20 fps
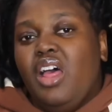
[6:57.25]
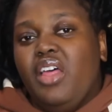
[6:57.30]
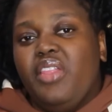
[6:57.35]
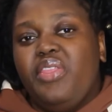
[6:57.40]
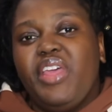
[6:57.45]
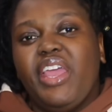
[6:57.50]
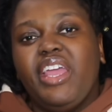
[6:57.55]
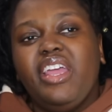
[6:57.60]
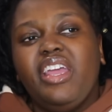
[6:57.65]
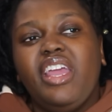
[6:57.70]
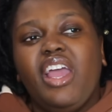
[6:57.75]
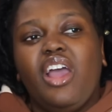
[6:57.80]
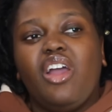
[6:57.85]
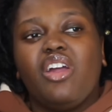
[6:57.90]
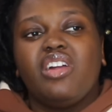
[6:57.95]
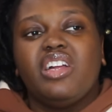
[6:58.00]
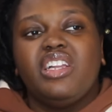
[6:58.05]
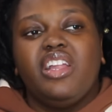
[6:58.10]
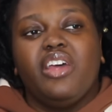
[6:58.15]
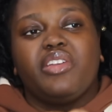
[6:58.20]
They
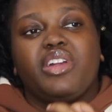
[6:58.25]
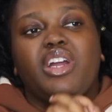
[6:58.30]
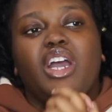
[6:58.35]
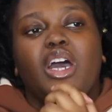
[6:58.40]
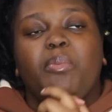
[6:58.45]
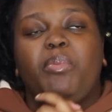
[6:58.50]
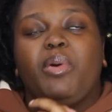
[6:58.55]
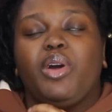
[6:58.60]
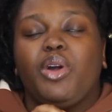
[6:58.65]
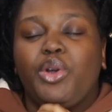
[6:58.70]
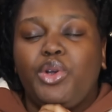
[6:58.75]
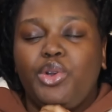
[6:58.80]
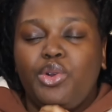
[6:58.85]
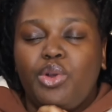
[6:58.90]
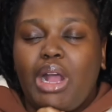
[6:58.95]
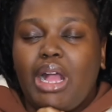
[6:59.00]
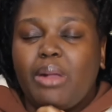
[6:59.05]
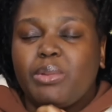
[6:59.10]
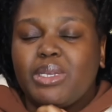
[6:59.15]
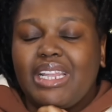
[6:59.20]
are another couple who
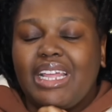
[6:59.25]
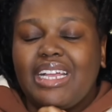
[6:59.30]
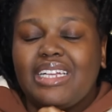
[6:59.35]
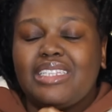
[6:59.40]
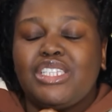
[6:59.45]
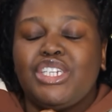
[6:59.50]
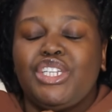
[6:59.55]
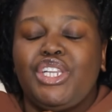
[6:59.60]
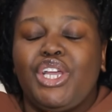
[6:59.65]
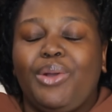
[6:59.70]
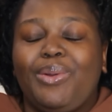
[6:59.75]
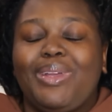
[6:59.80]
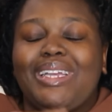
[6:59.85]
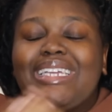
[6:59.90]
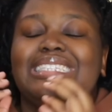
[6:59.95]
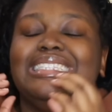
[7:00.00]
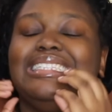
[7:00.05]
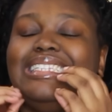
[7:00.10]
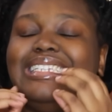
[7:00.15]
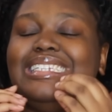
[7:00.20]
I would like to know
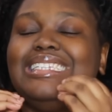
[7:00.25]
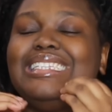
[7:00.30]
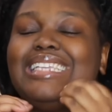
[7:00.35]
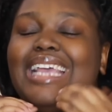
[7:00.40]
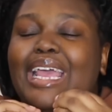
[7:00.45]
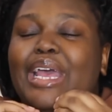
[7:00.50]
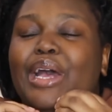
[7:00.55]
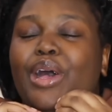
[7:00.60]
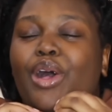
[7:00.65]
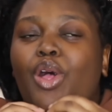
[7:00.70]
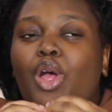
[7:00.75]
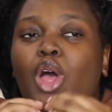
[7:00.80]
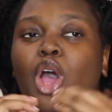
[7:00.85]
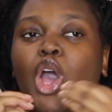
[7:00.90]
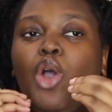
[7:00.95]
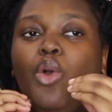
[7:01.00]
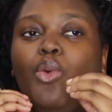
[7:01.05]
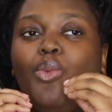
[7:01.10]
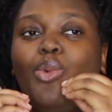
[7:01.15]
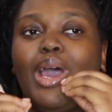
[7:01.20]
in detail
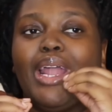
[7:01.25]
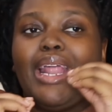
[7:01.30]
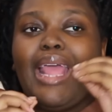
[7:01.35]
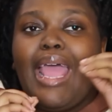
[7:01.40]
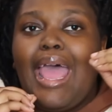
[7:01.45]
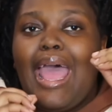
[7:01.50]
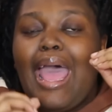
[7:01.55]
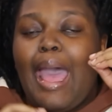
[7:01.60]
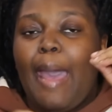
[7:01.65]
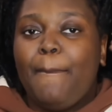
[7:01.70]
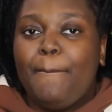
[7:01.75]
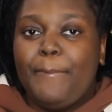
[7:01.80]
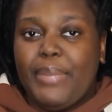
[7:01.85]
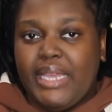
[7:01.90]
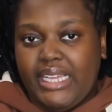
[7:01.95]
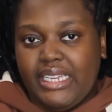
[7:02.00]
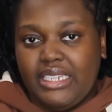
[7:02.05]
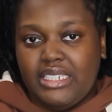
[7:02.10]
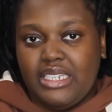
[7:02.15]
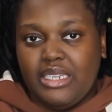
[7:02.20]
what happened